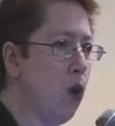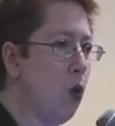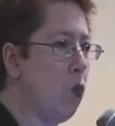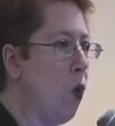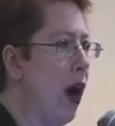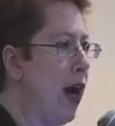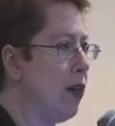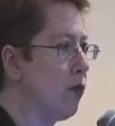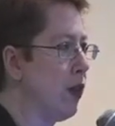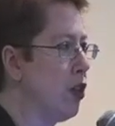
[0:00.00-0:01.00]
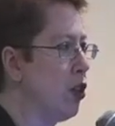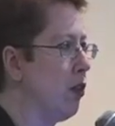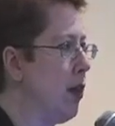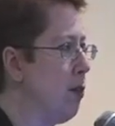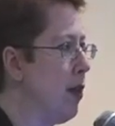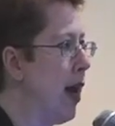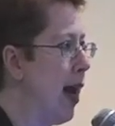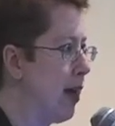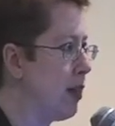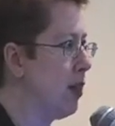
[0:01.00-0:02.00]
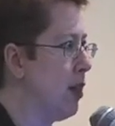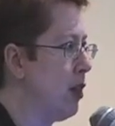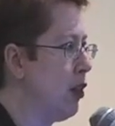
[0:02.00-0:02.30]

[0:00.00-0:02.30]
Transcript: a wide regional impact,